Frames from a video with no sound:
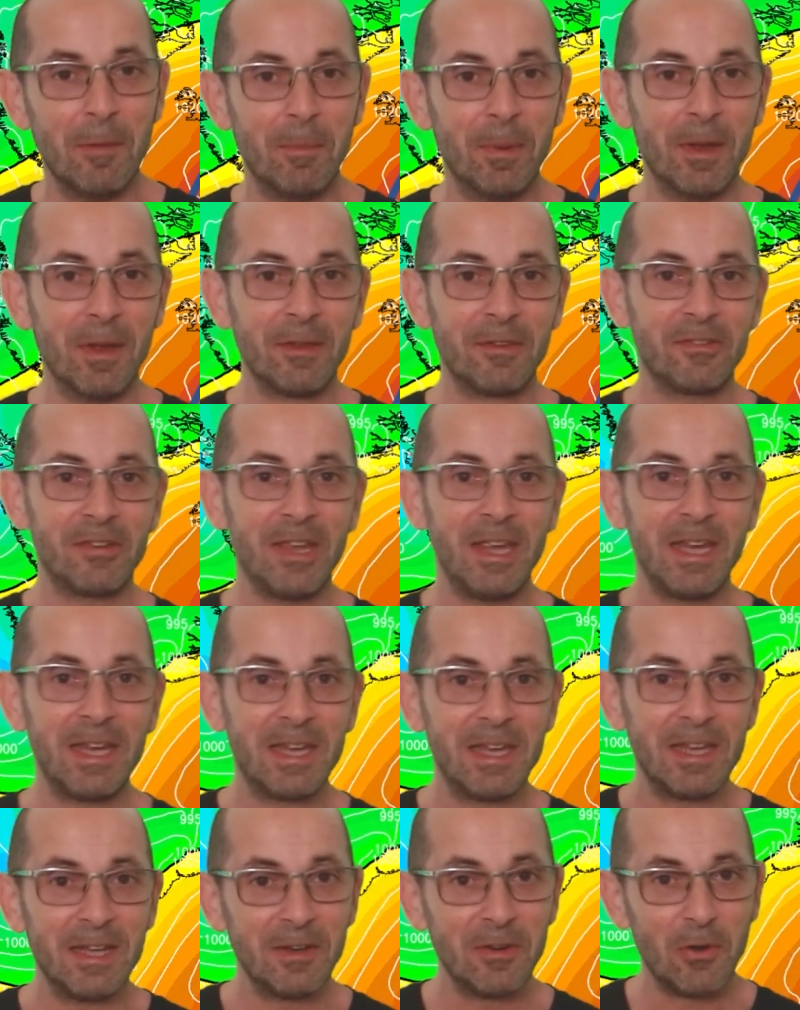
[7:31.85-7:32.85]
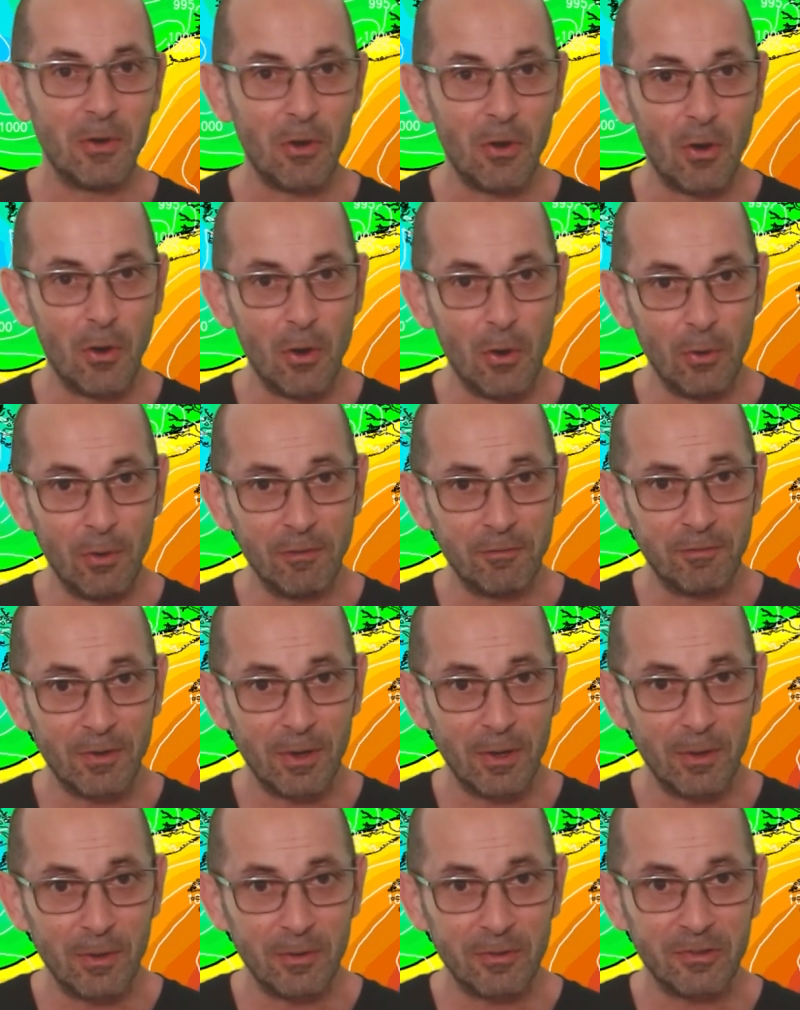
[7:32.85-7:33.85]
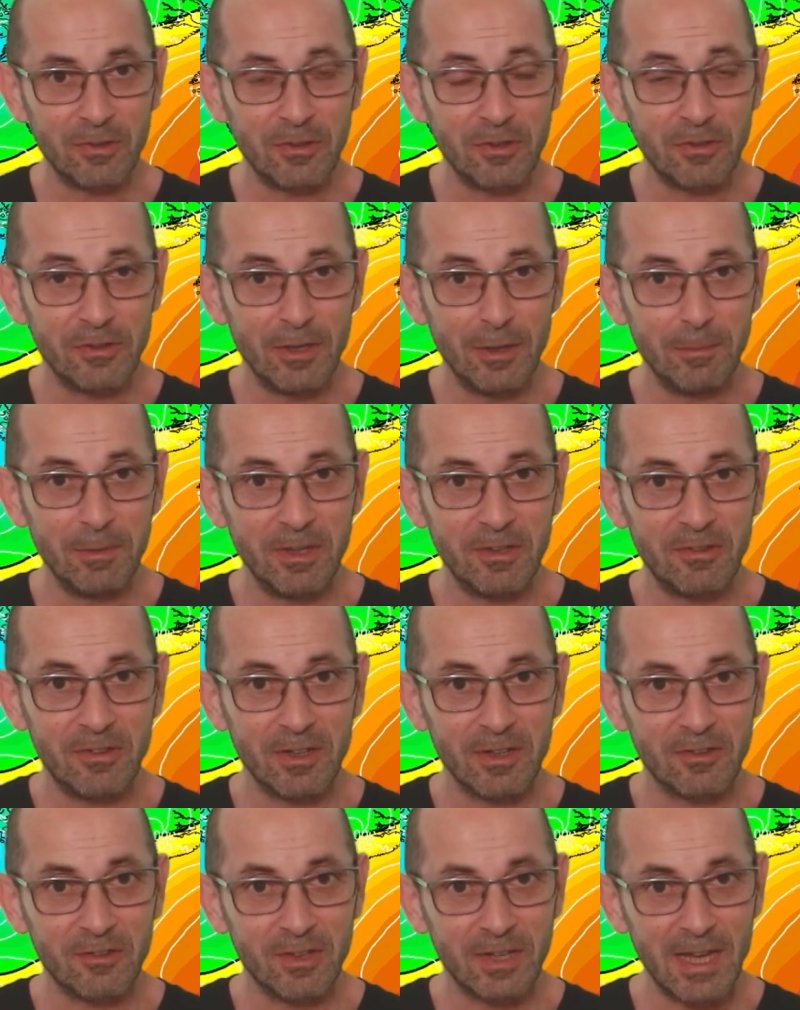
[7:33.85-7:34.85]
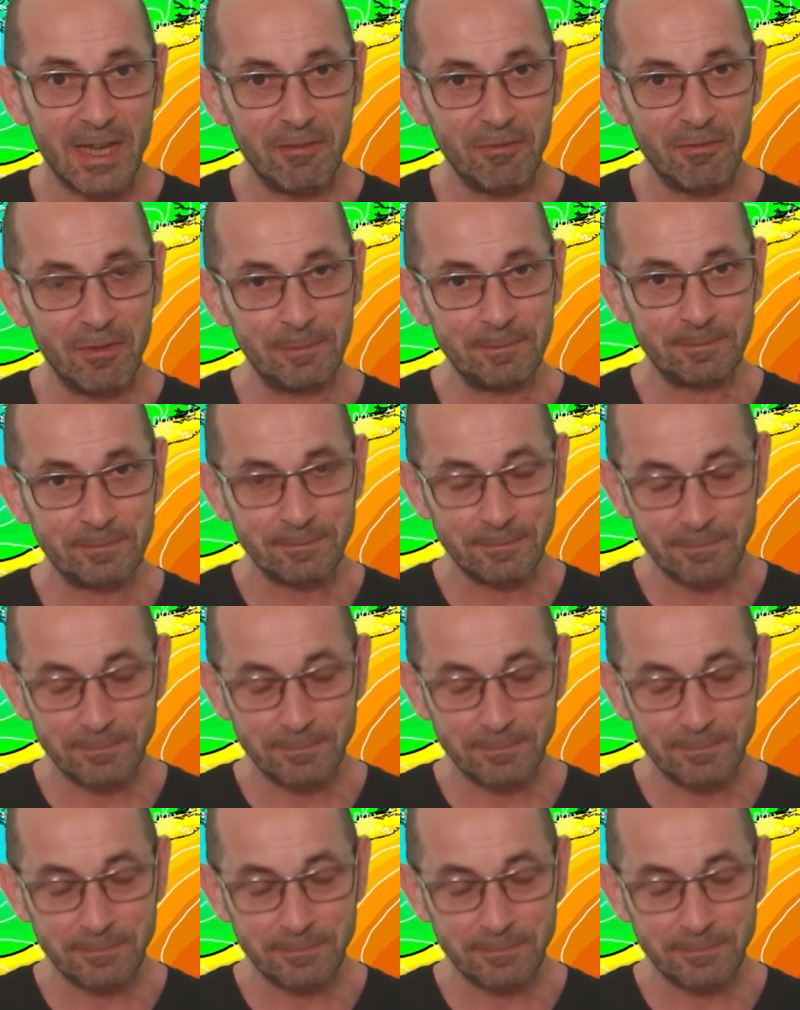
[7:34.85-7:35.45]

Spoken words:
But taking all of those deterministics together,